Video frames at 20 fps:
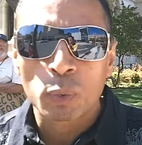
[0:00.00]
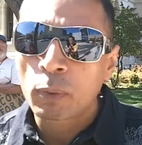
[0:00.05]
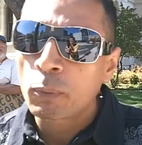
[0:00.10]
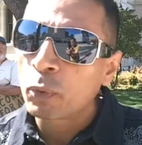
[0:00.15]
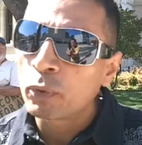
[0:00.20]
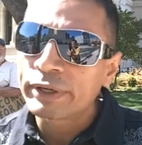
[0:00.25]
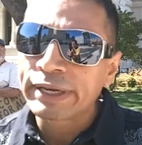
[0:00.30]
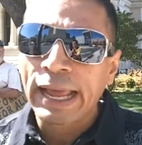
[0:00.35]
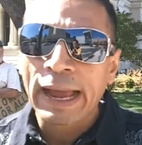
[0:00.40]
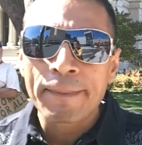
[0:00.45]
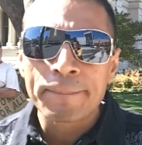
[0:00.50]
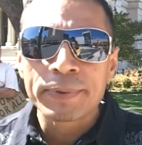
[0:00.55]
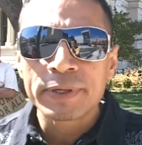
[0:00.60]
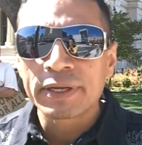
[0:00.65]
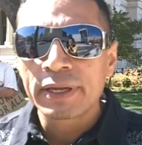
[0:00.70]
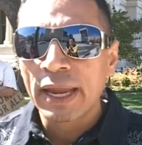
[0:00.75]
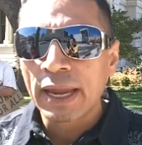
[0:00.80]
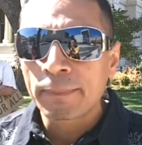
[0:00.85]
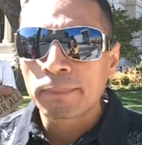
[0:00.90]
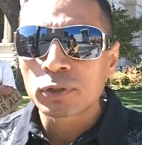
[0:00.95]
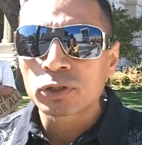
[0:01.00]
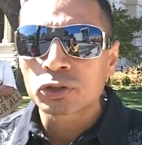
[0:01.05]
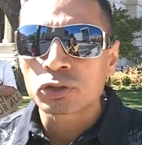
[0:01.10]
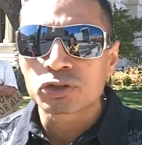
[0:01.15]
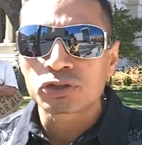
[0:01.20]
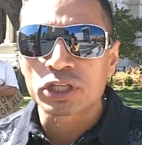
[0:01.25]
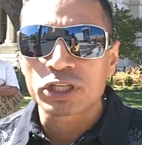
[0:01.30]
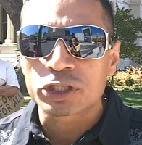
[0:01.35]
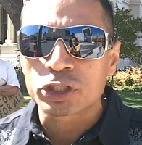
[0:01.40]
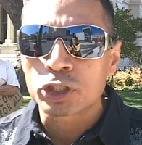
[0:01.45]
we will not be able
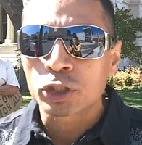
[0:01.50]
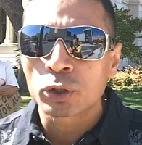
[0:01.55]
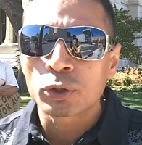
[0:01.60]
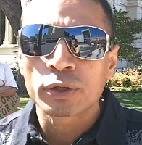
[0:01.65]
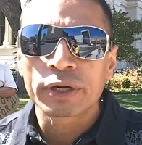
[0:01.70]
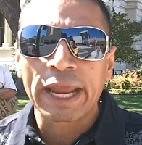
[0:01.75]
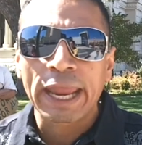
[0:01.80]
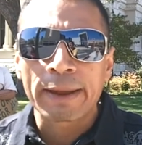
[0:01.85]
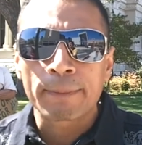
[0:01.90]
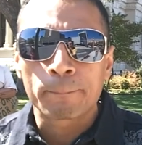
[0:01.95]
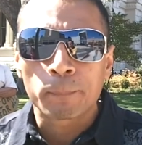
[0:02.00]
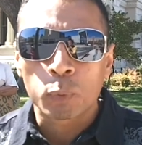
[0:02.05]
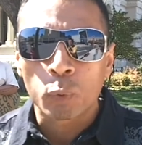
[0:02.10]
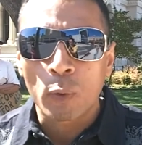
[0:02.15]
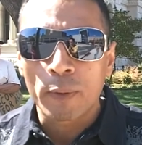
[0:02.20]
to secure a